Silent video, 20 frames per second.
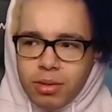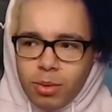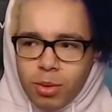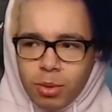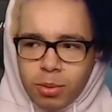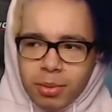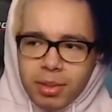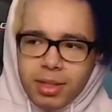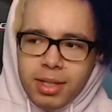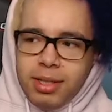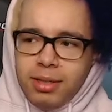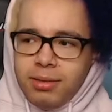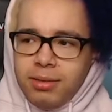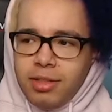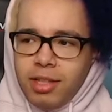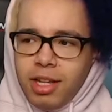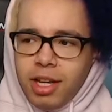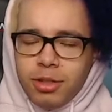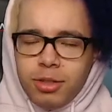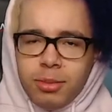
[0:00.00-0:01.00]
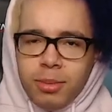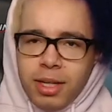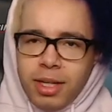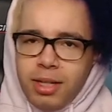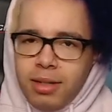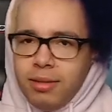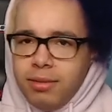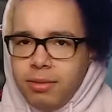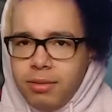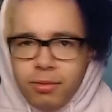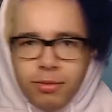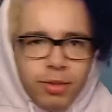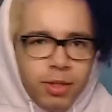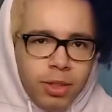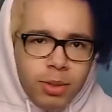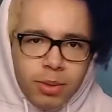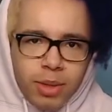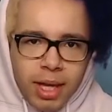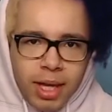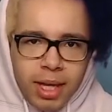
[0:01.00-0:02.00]
Normally, not too many
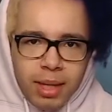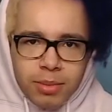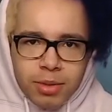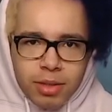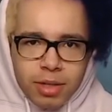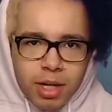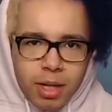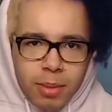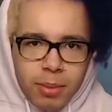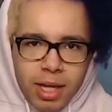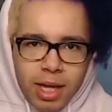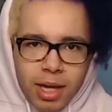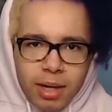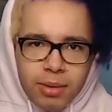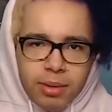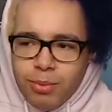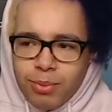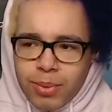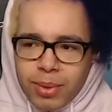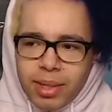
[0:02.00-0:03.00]
video games are coming out.